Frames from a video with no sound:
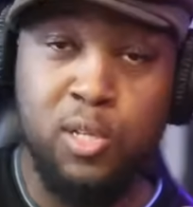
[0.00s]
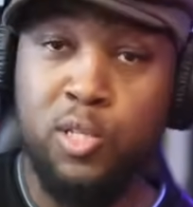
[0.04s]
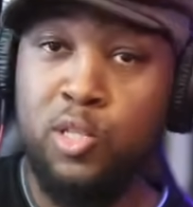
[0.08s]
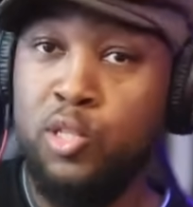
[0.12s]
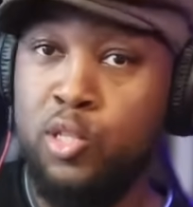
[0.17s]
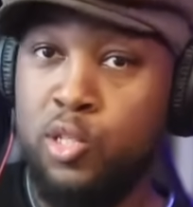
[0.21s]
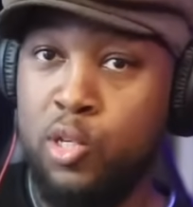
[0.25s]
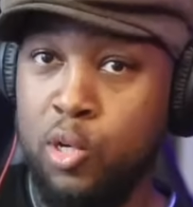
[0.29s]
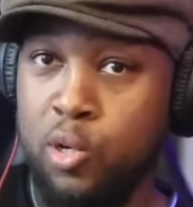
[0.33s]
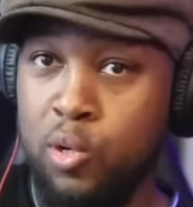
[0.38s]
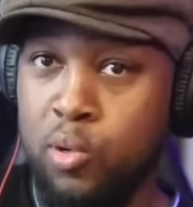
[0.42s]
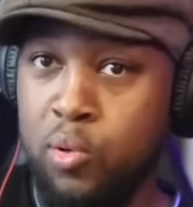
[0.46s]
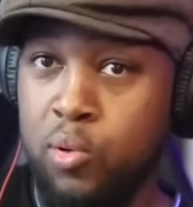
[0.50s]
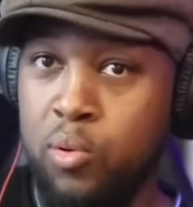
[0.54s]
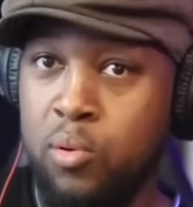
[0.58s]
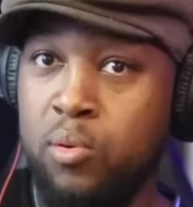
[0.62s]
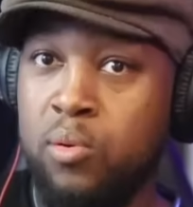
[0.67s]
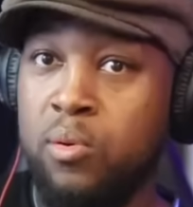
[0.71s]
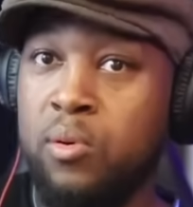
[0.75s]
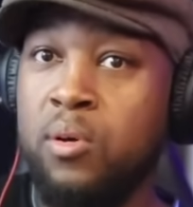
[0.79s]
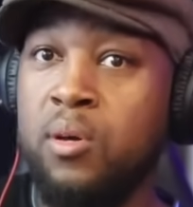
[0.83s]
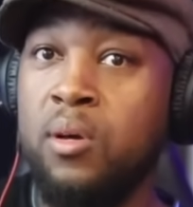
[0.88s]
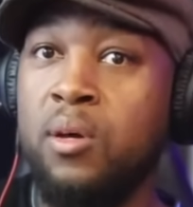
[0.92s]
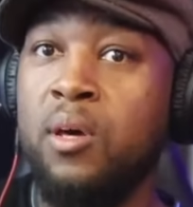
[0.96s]
2,
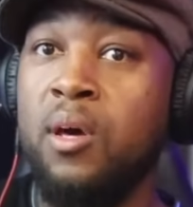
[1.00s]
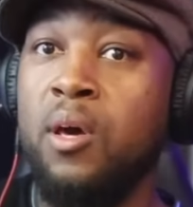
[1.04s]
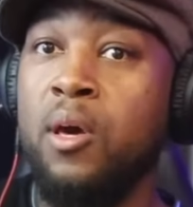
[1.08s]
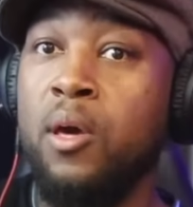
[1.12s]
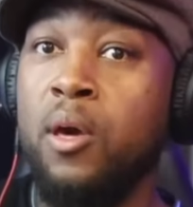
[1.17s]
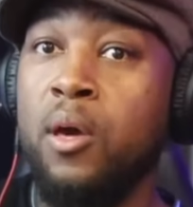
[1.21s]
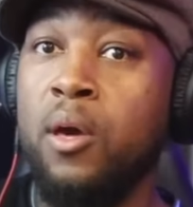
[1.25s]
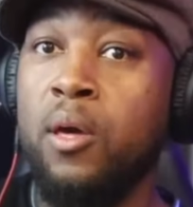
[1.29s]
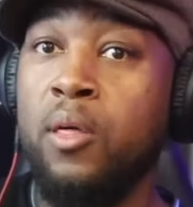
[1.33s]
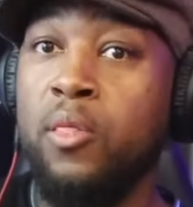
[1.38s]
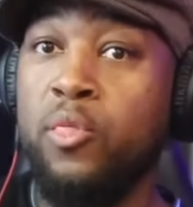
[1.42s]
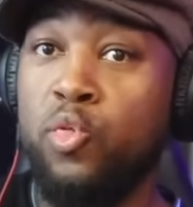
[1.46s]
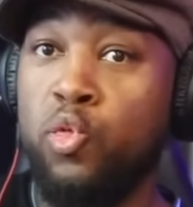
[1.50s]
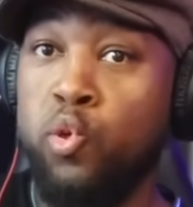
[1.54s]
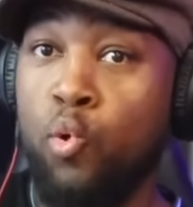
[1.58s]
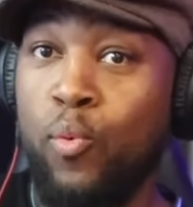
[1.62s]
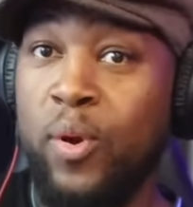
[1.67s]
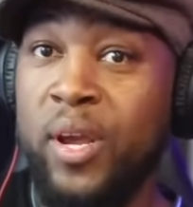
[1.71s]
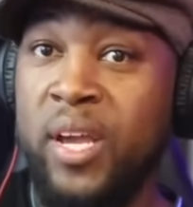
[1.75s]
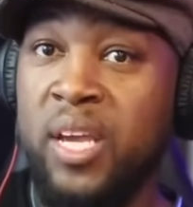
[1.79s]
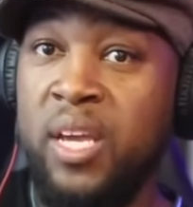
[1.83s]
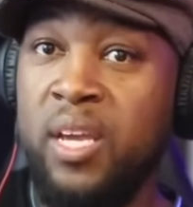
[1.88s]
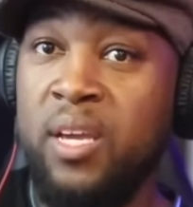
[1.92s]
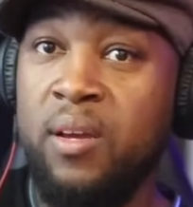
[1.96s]

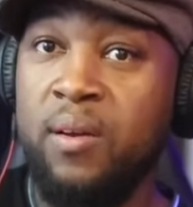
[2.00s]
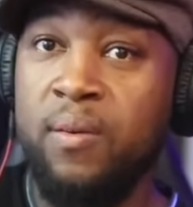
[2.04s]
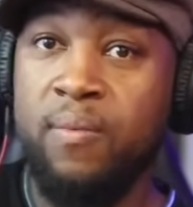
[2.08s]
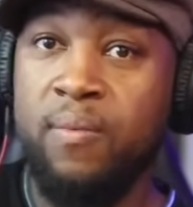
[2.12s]
3,